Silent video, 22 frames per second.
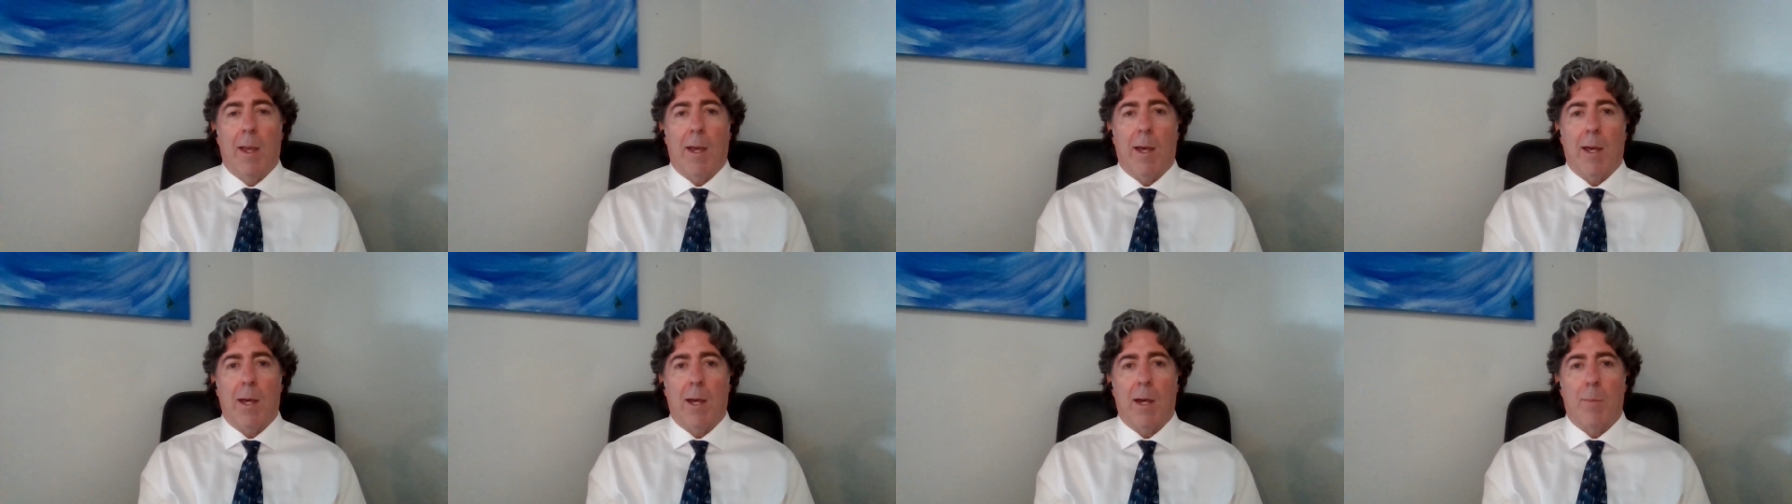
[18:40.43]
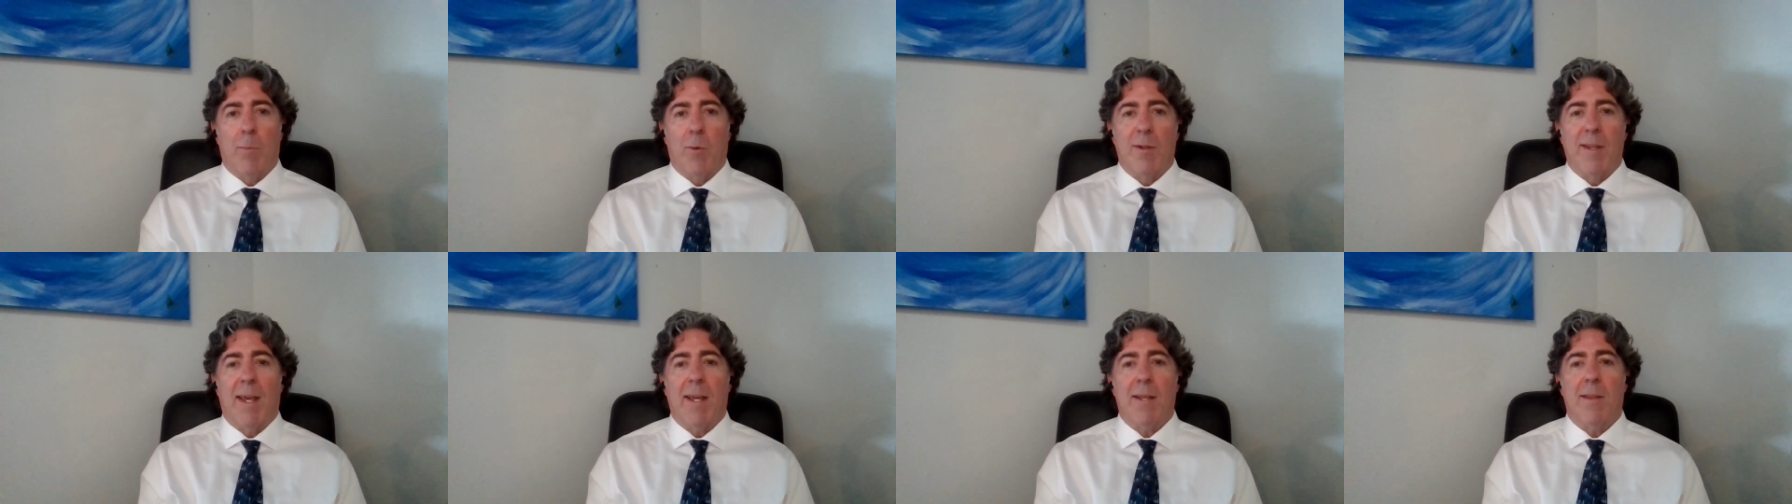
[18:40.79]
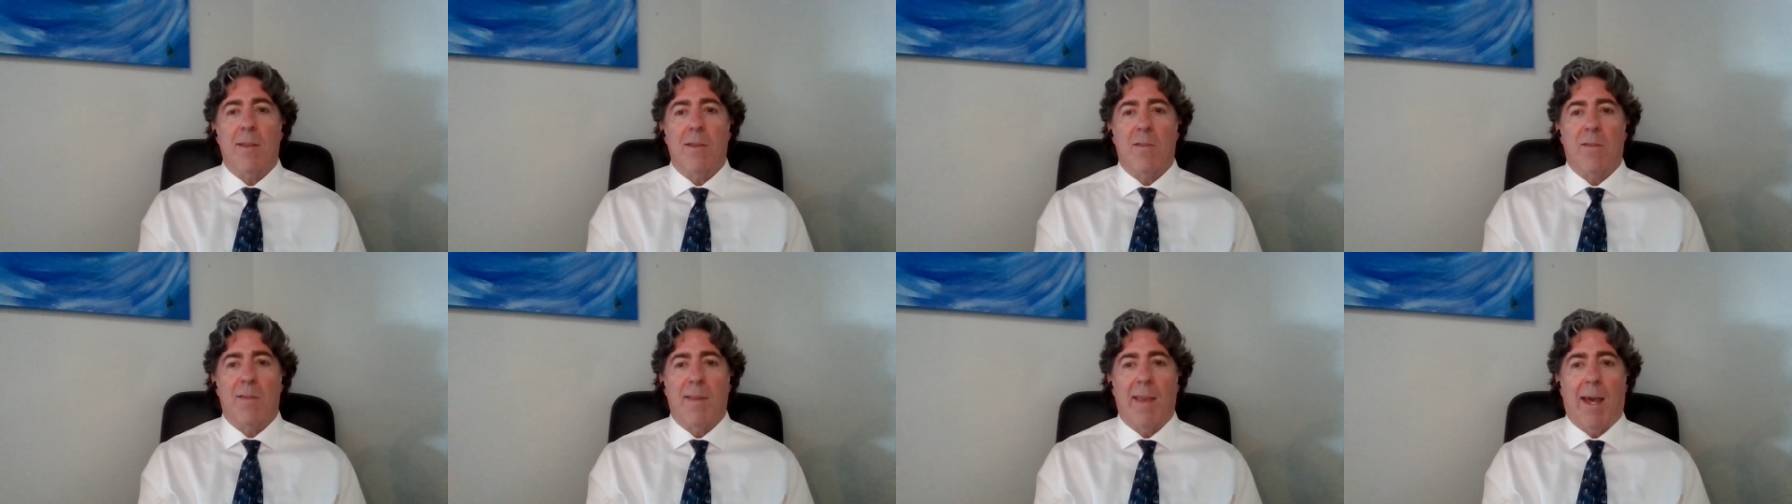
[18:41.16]

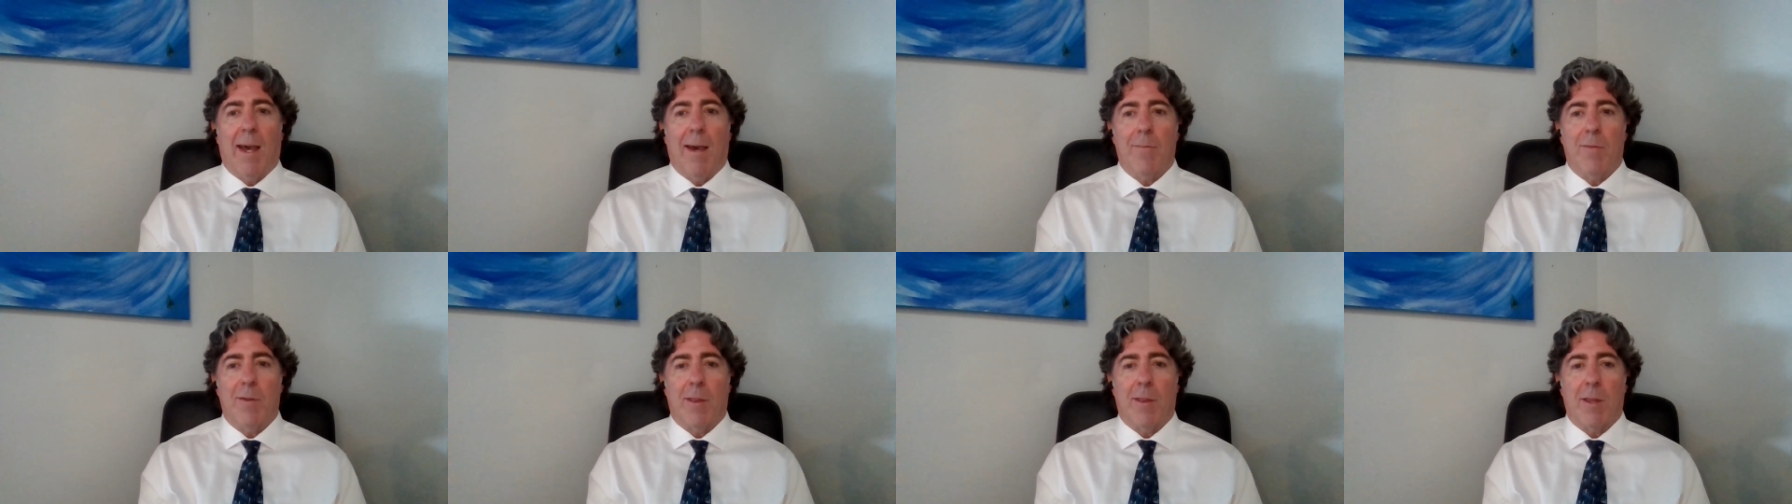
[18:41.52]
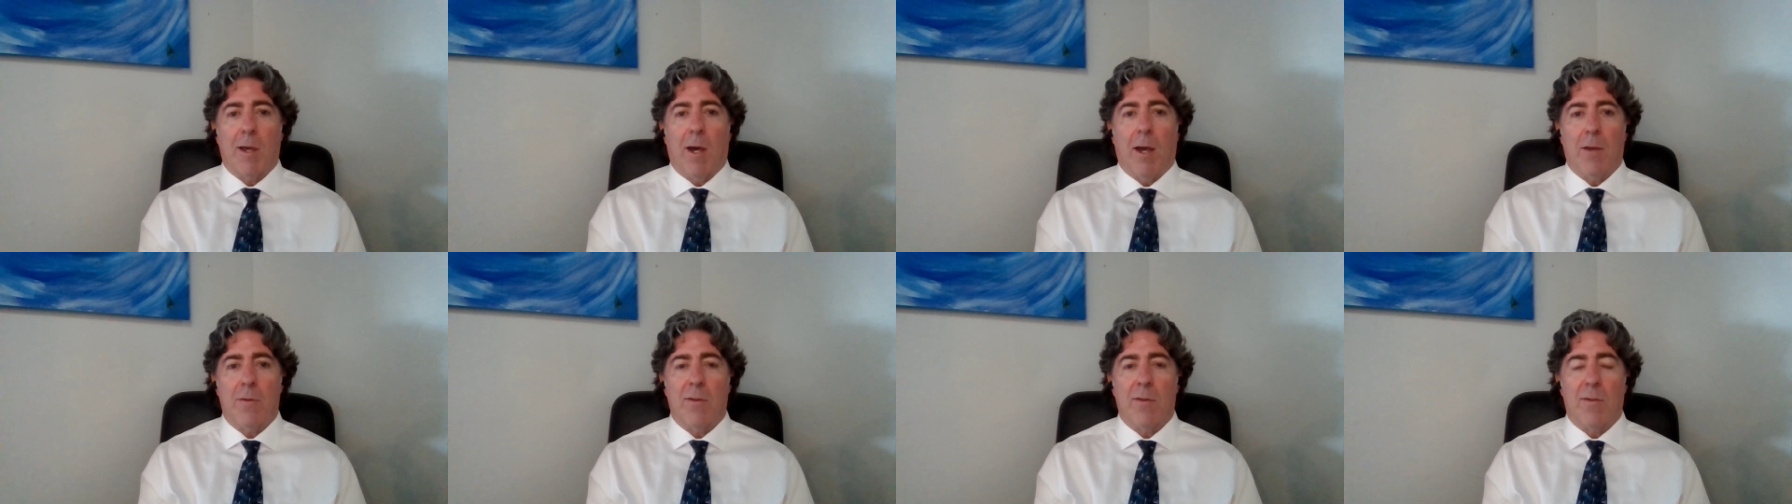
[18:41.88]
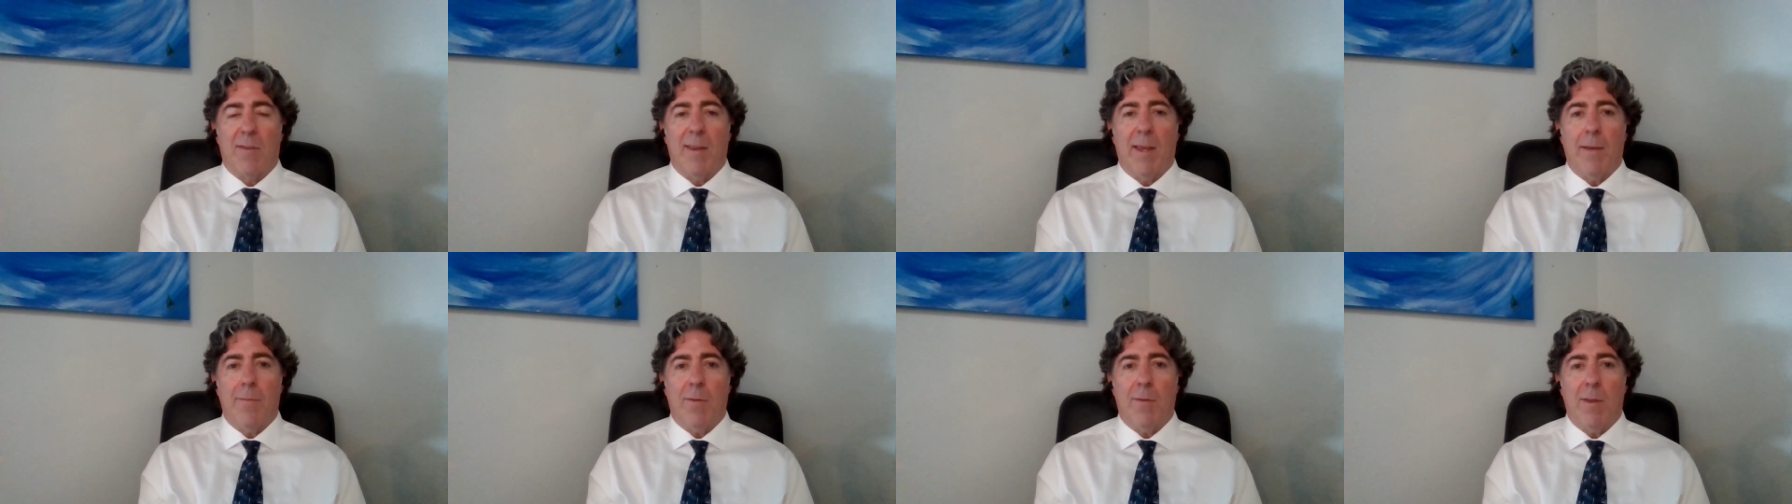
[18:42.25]
protecting staff at the cost of
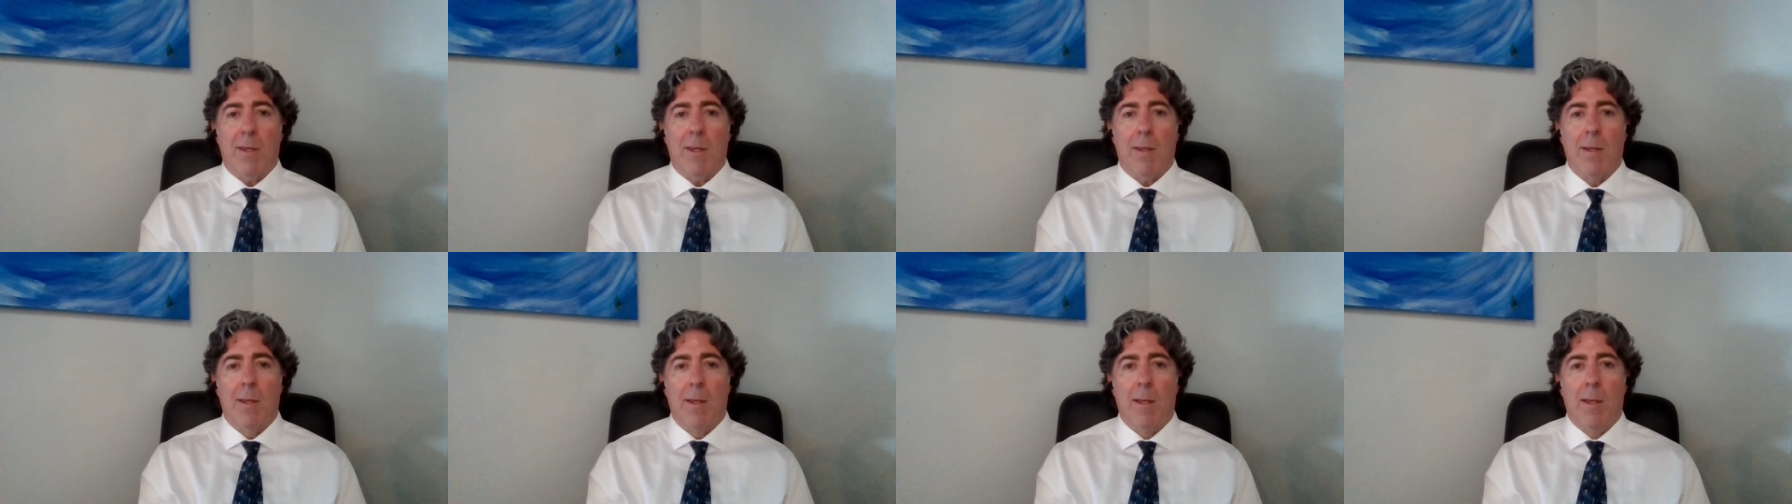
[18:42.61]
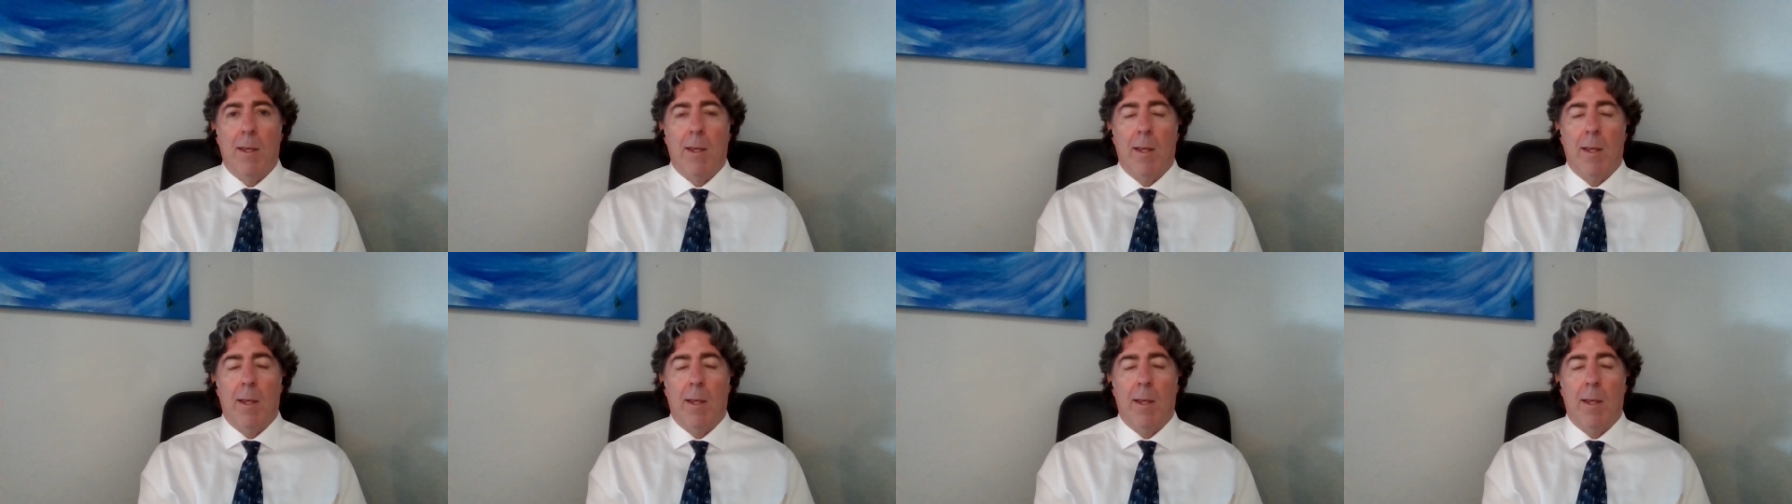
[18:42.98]
safety